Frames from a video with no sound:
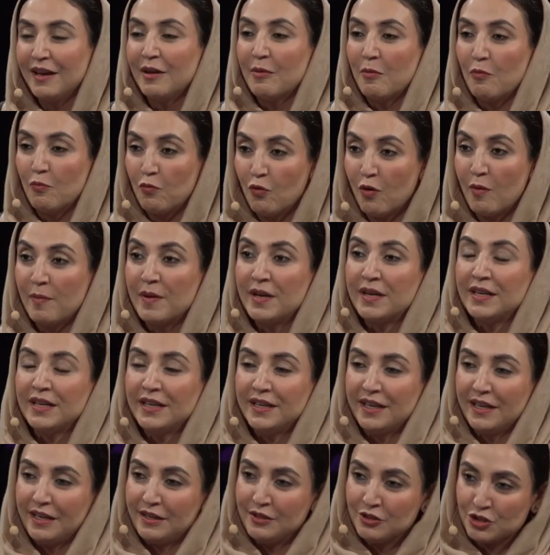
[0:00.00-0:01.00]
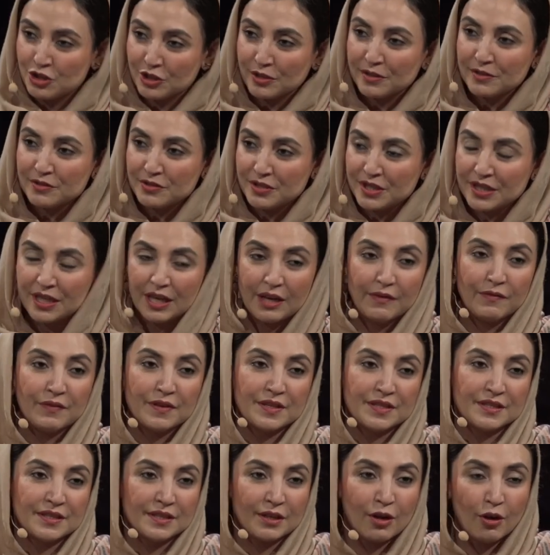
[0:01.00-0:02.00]
Women and children, if it
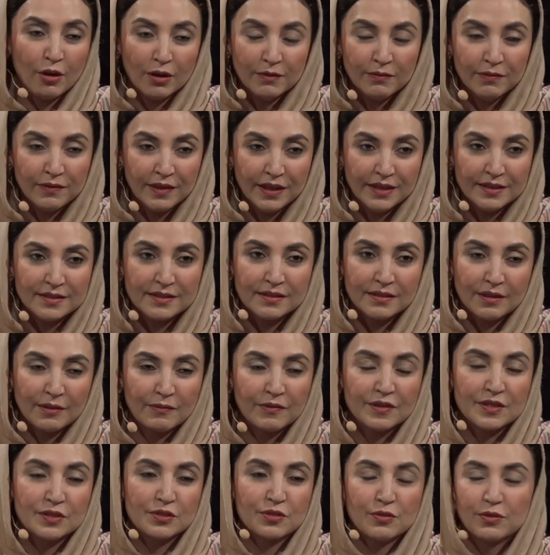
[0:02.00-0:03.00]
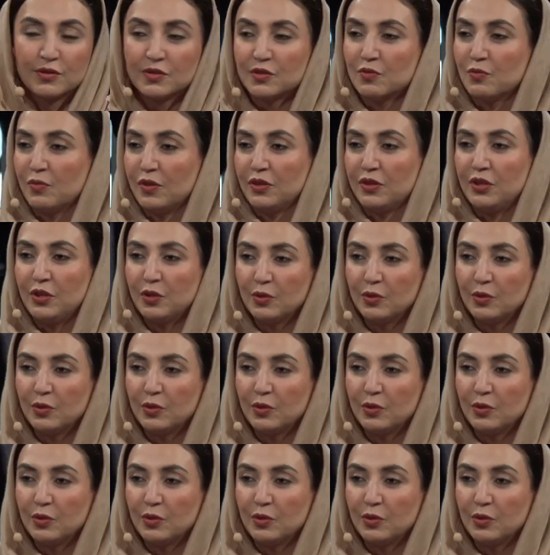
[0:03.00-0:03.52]
is in conflicts, if it starts with